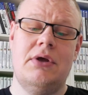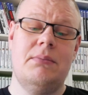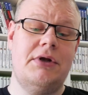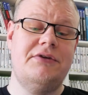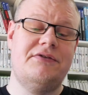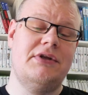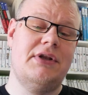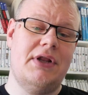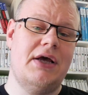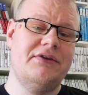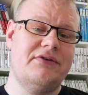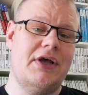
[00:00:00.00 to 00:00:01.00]
but it's still
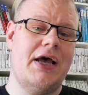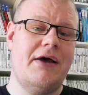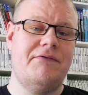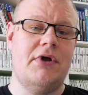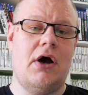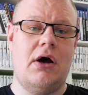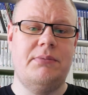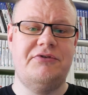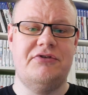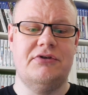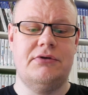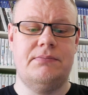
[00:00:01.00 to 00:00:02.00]
nice to have the
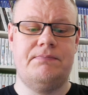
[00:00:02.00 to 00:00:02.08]
option.